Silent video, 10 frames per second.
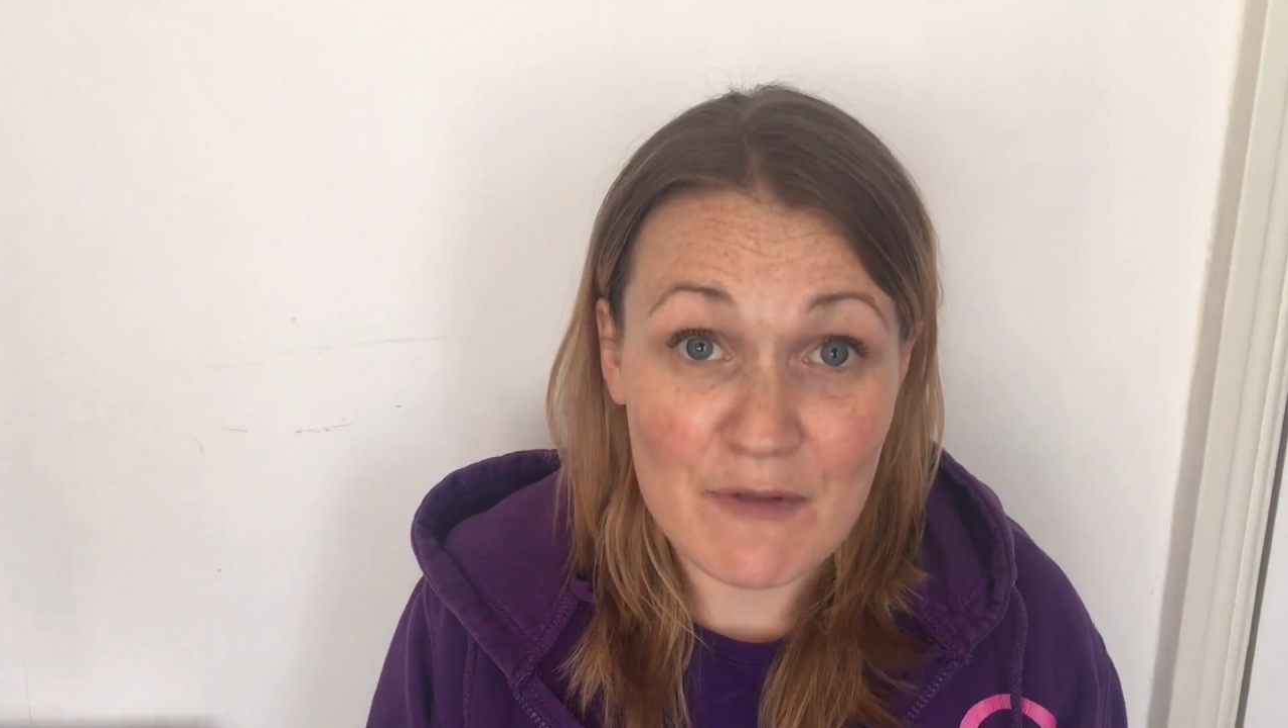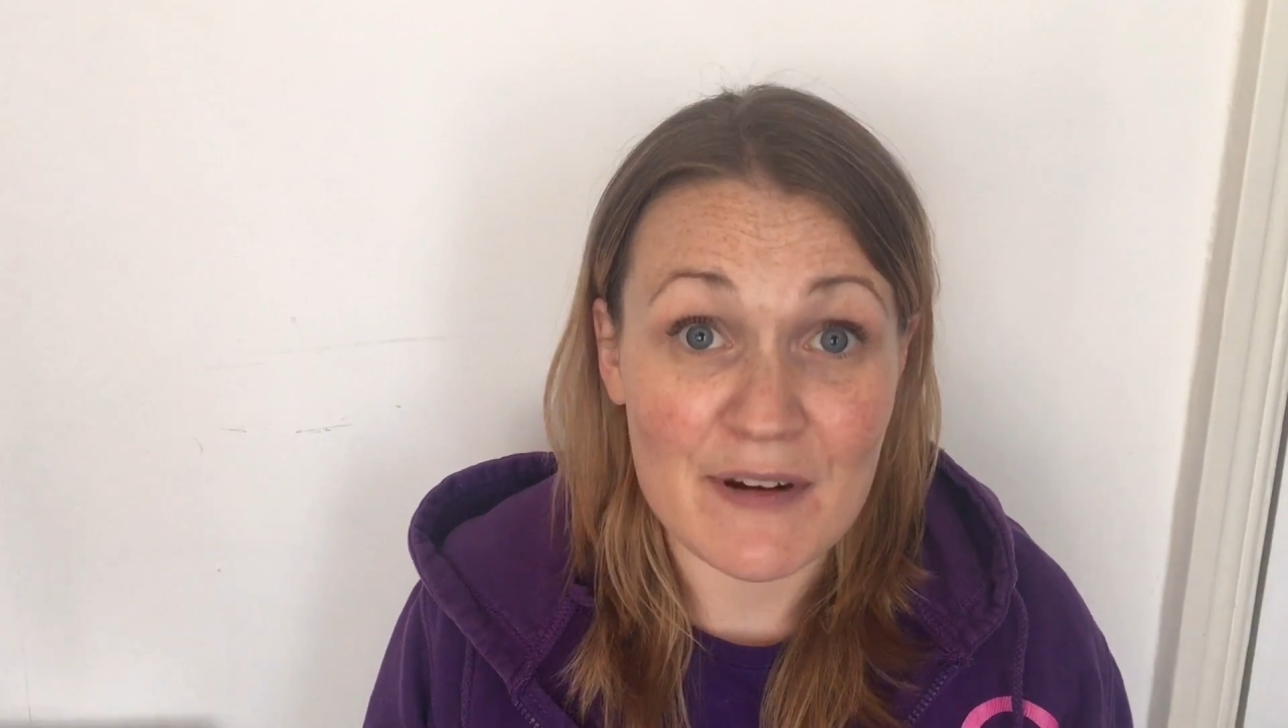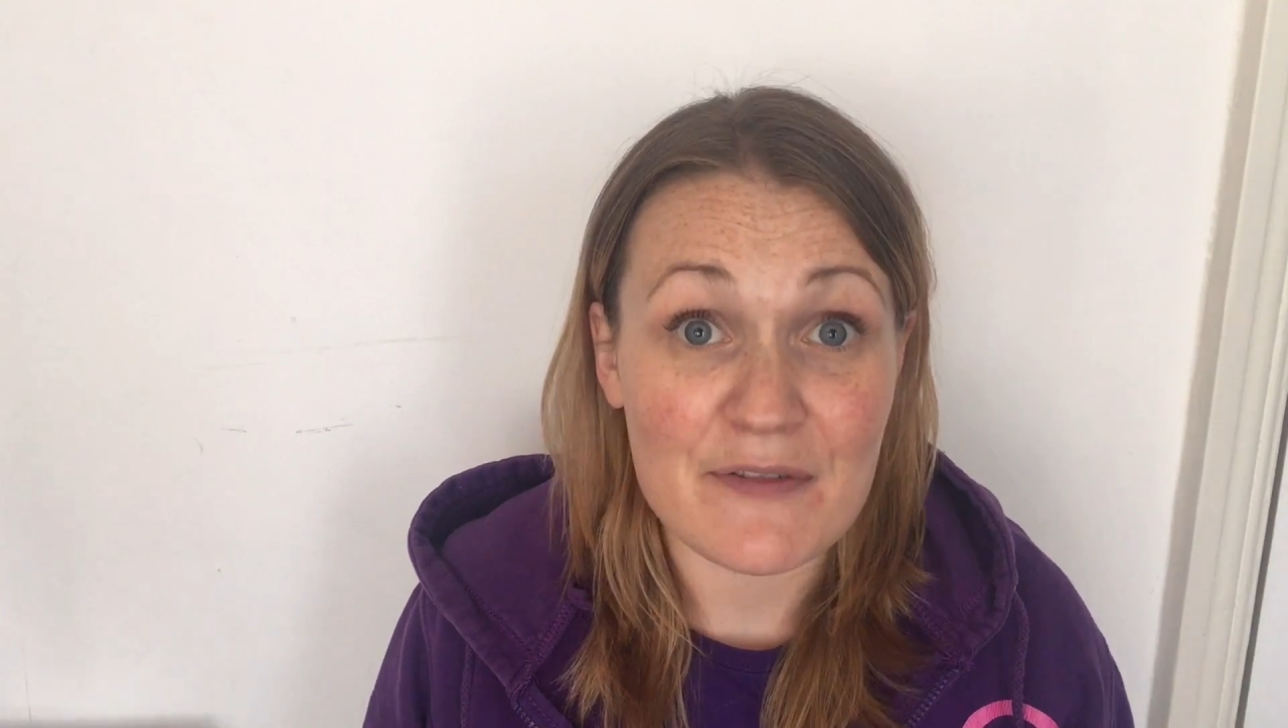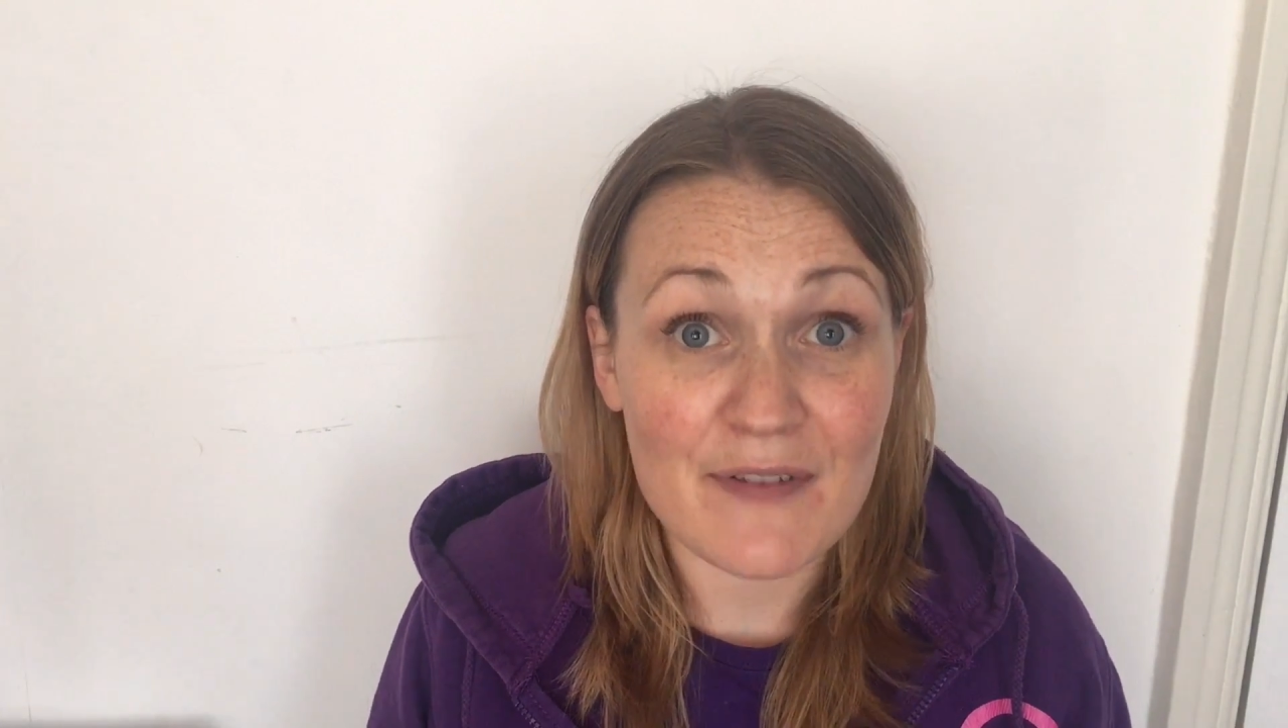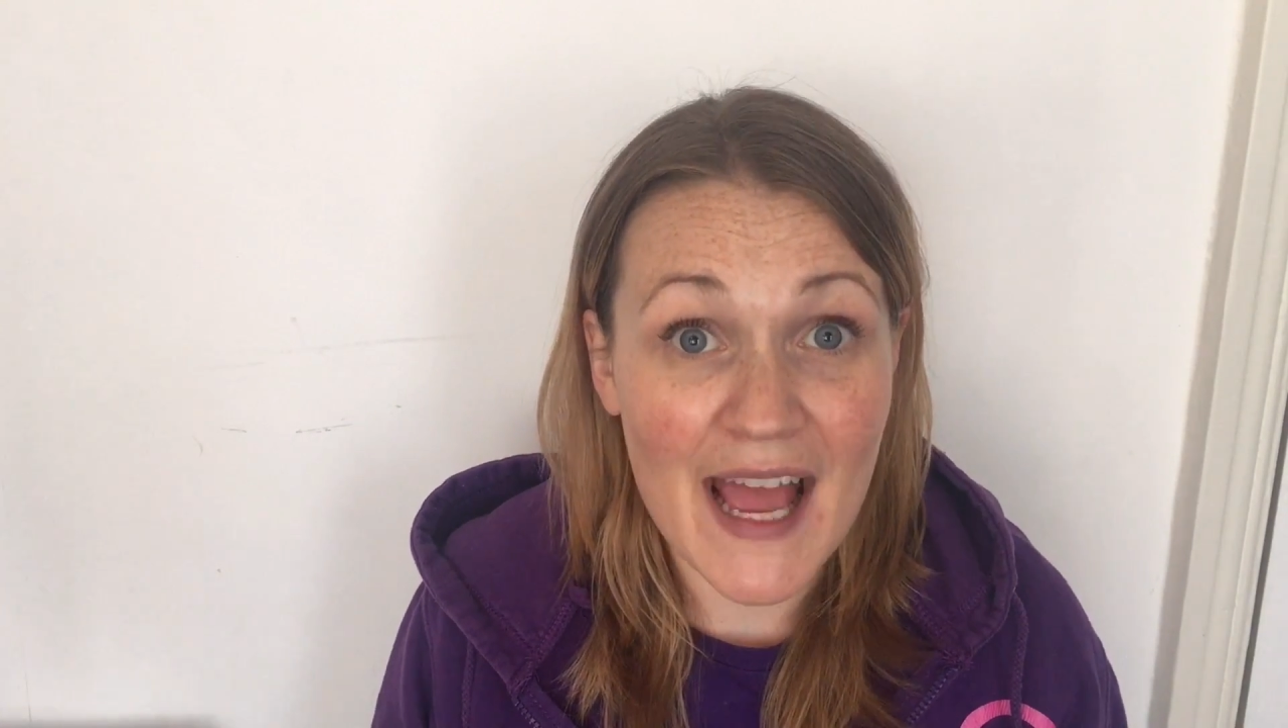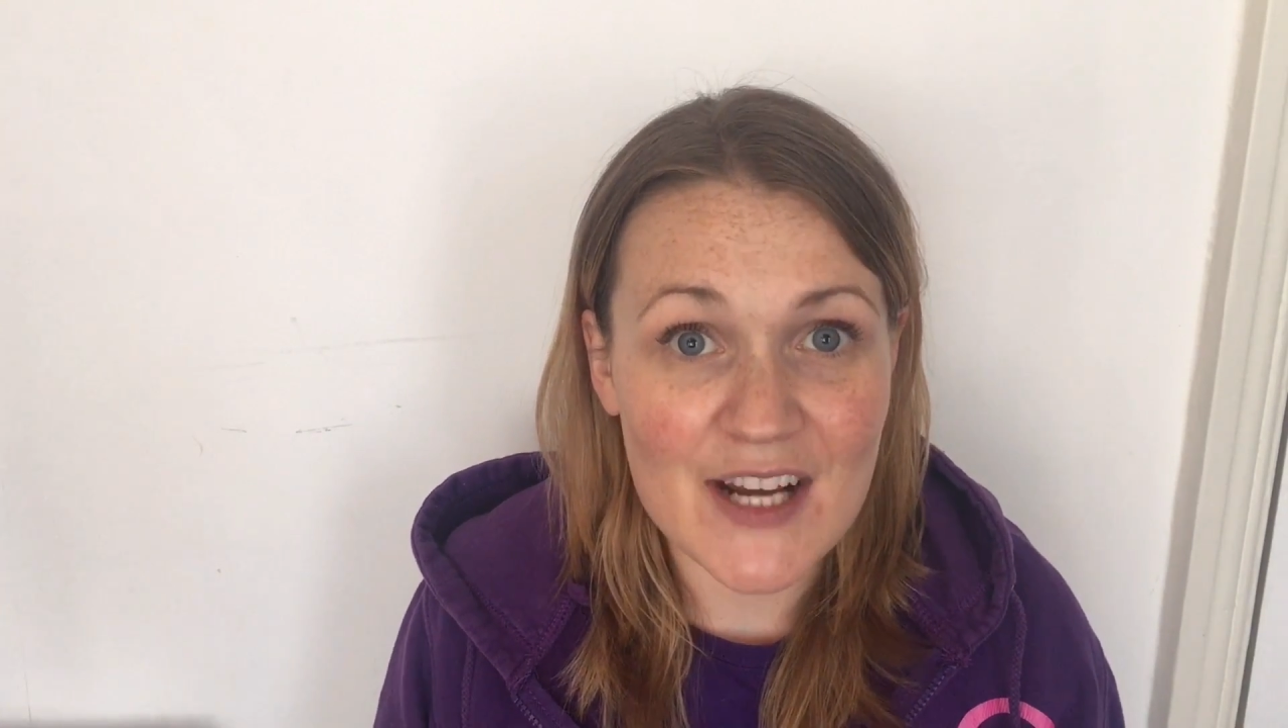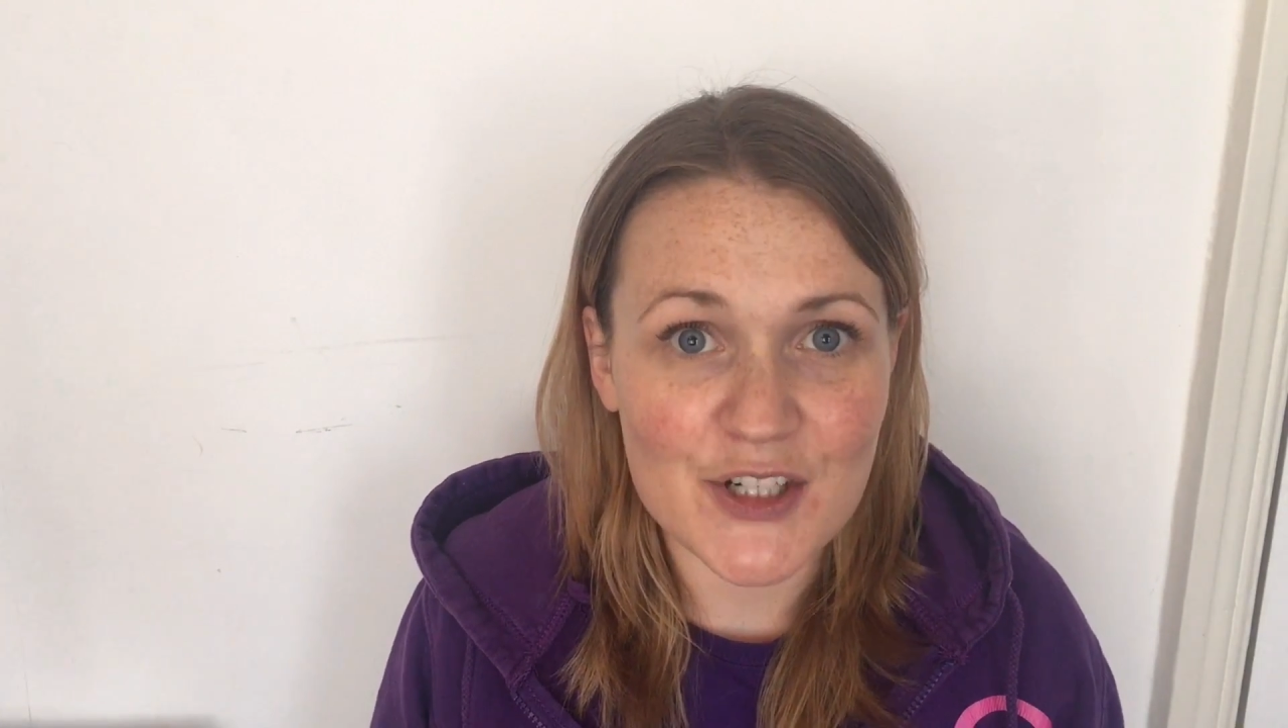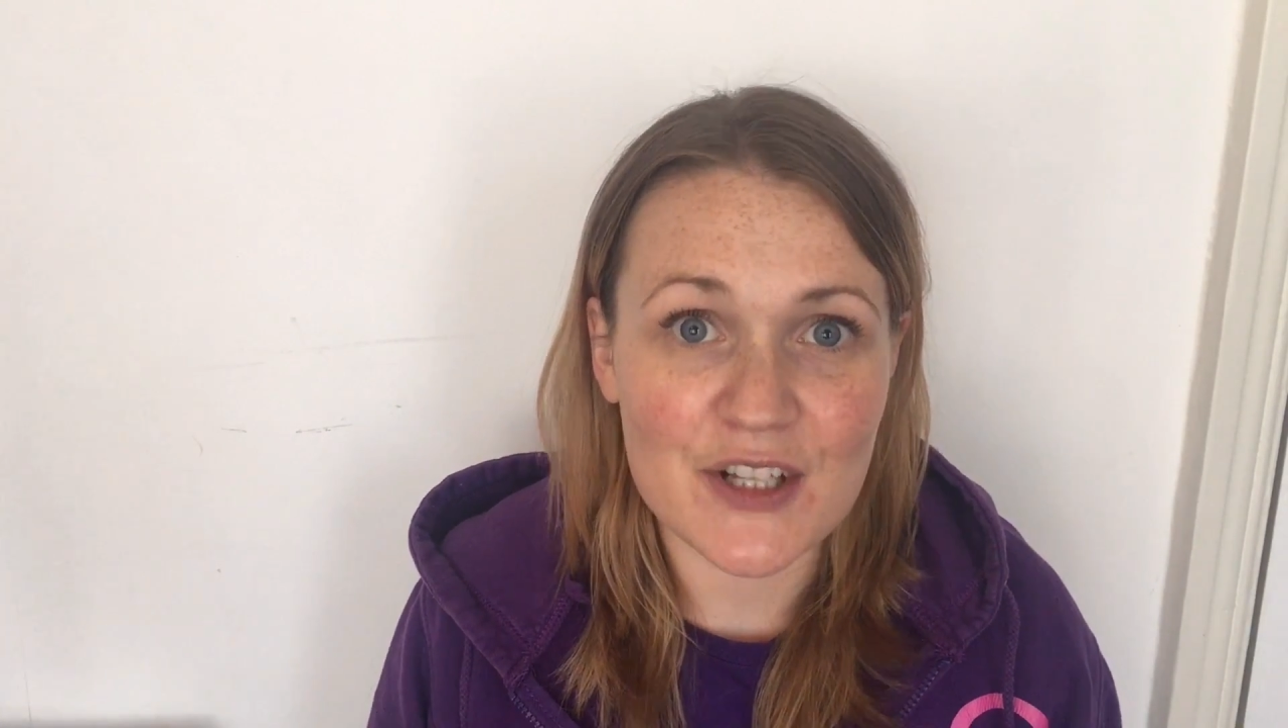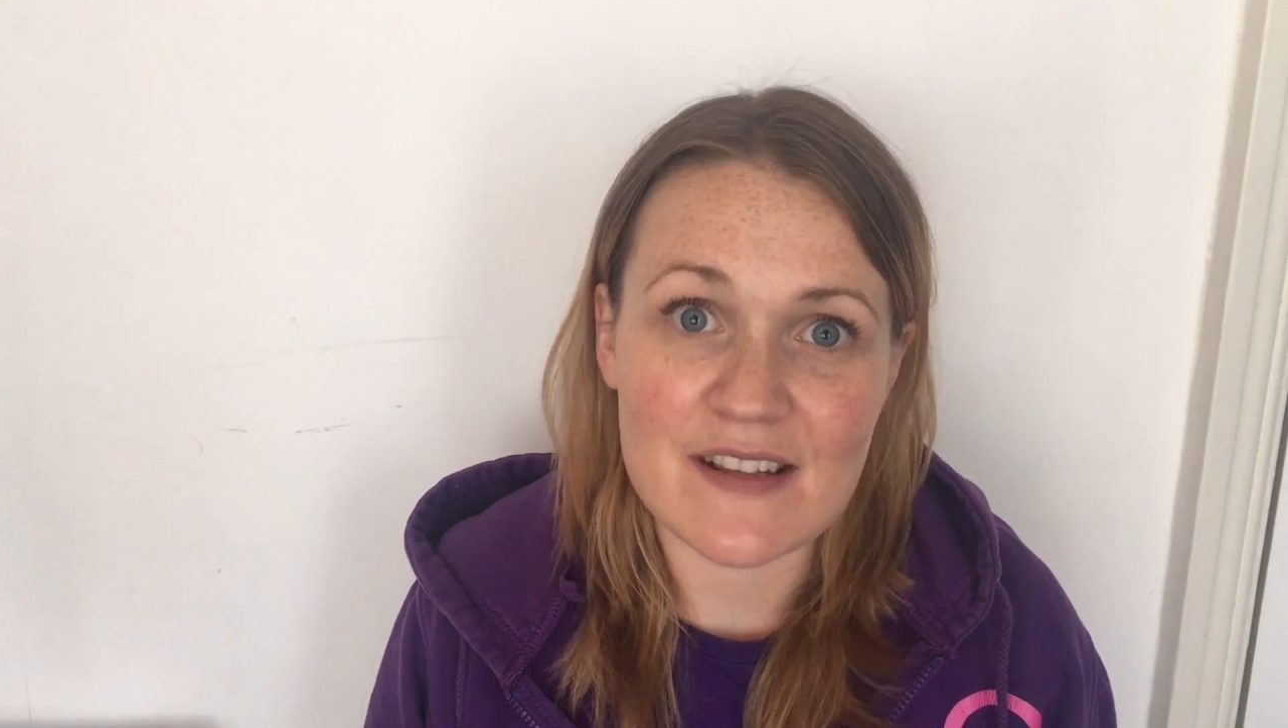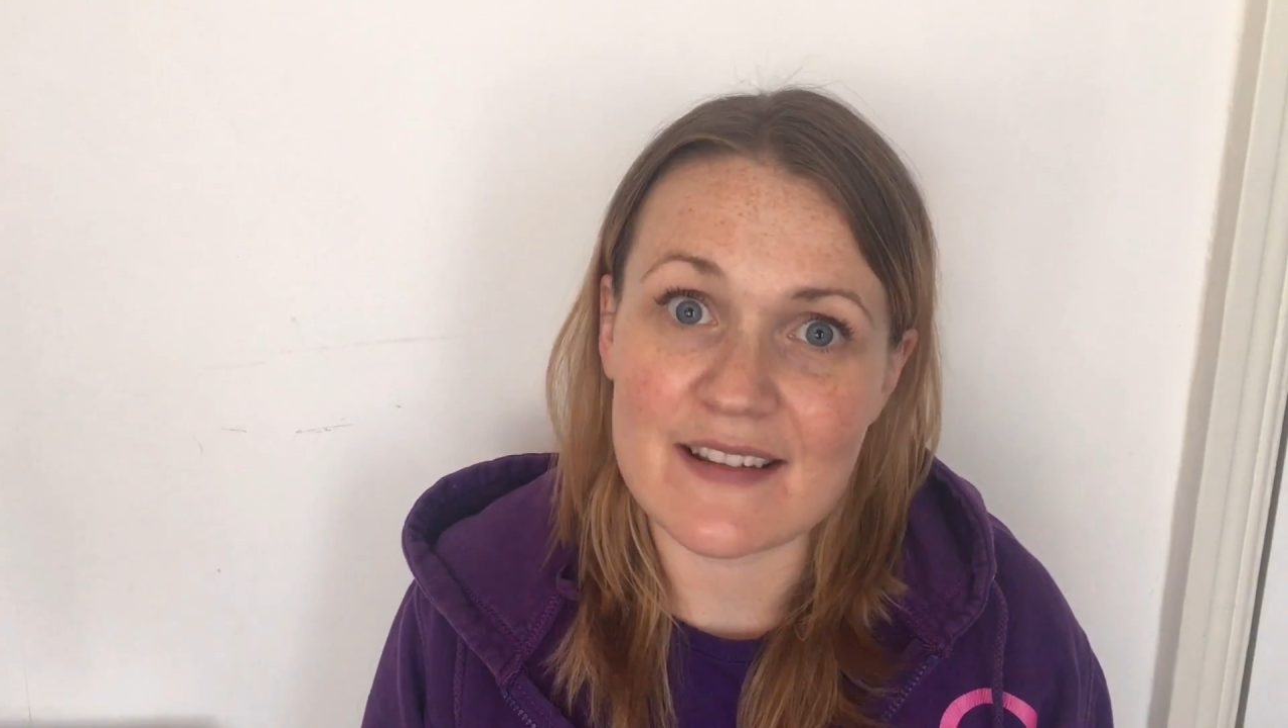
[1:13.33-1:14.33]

reflection,